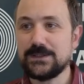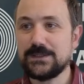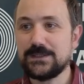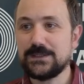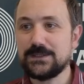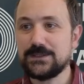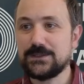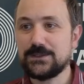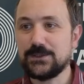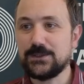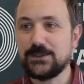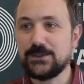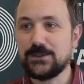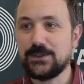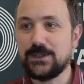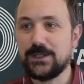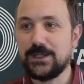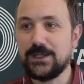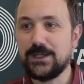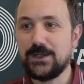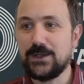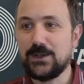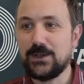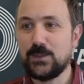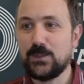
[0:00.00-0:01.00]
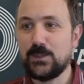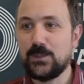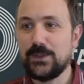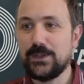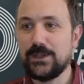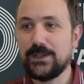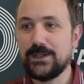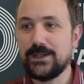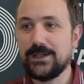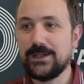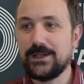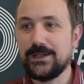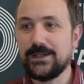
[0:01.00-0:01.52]
So I hope
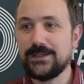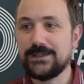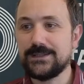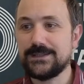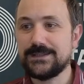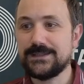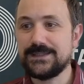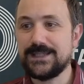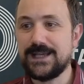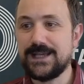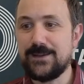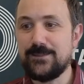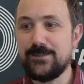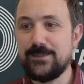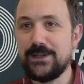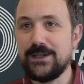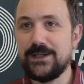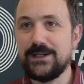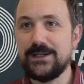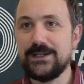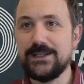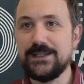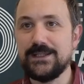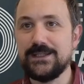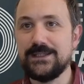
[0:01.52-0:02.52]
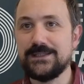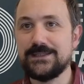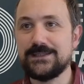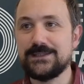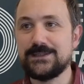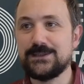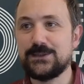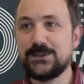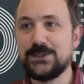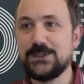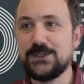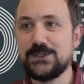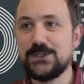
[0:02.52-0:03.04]
summer is
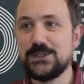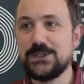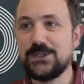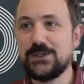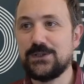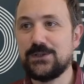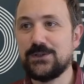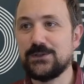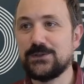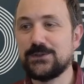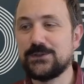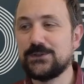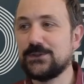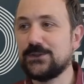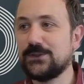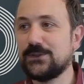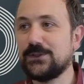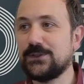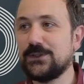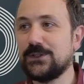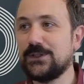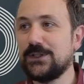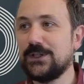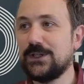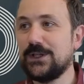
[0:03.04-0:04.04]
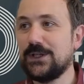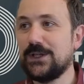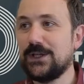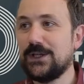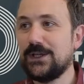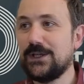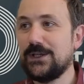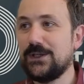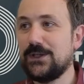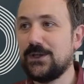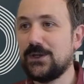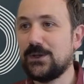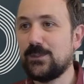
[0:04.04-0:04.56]
reaching also
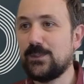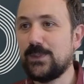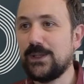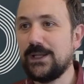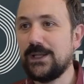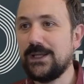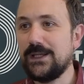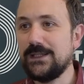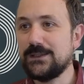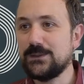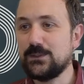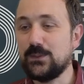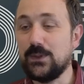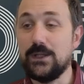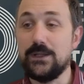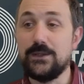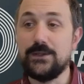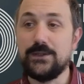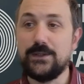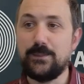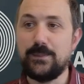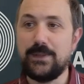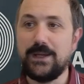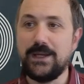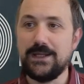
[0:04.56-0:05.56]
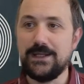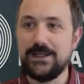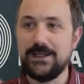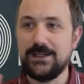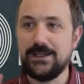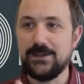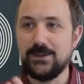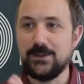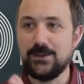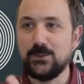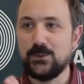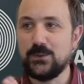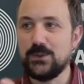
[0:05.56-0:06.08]
your place, well, depending
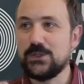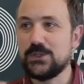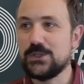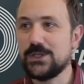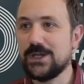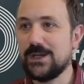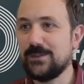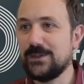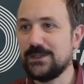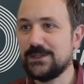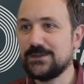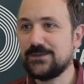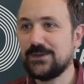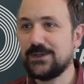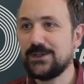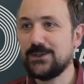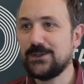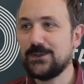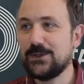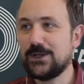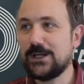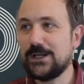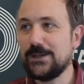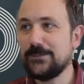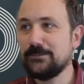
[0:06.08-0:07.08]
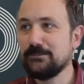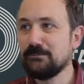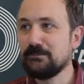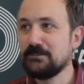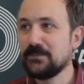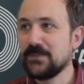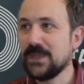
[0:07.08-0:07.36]
on which hemisphere you are.